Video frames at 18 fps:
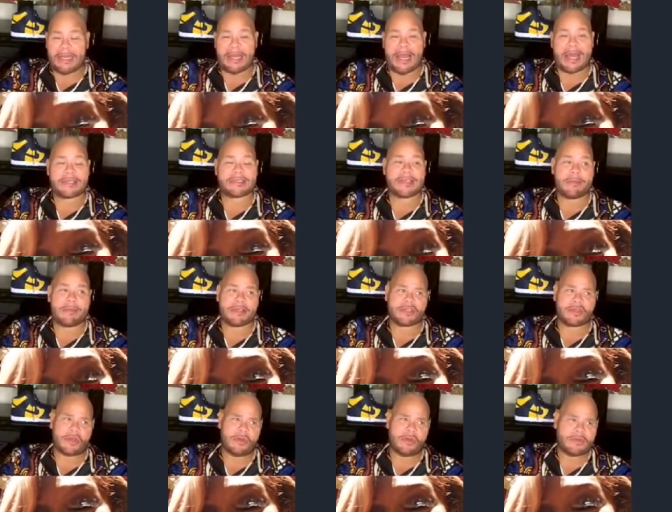Last time I
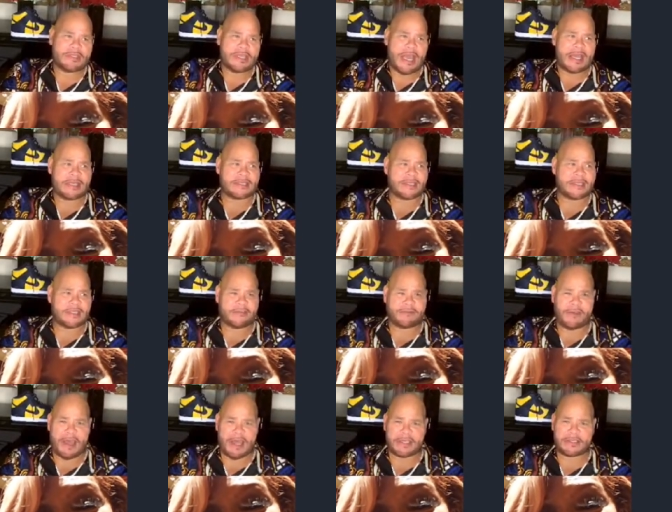saw you was at
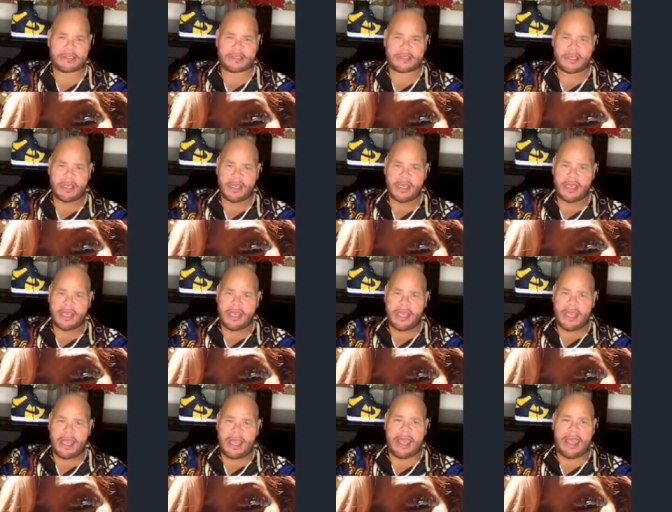Fest,
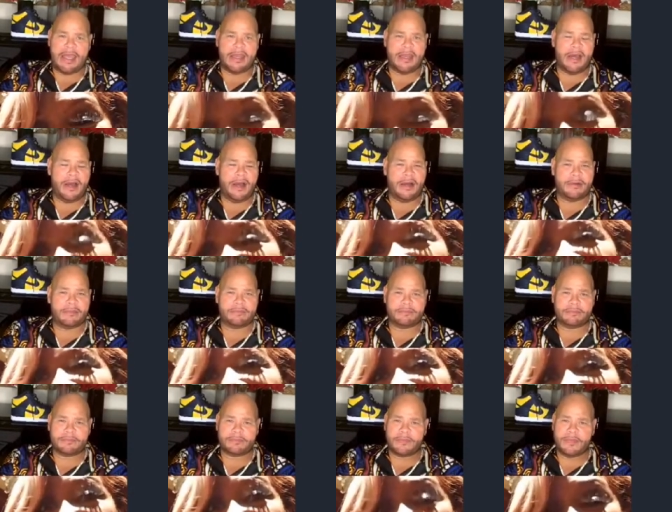and
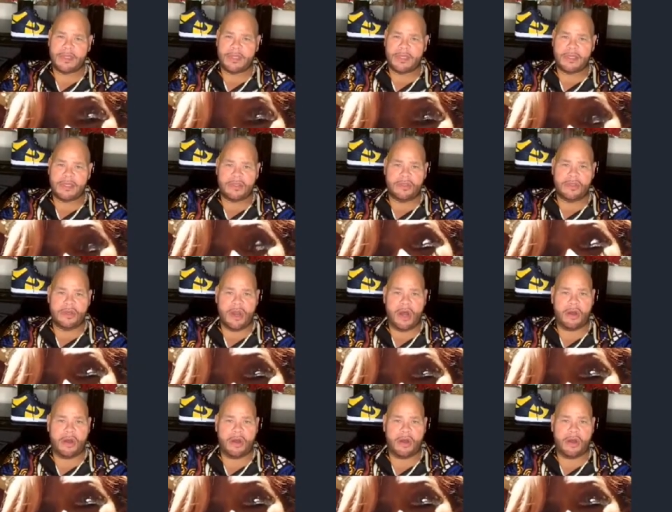you know,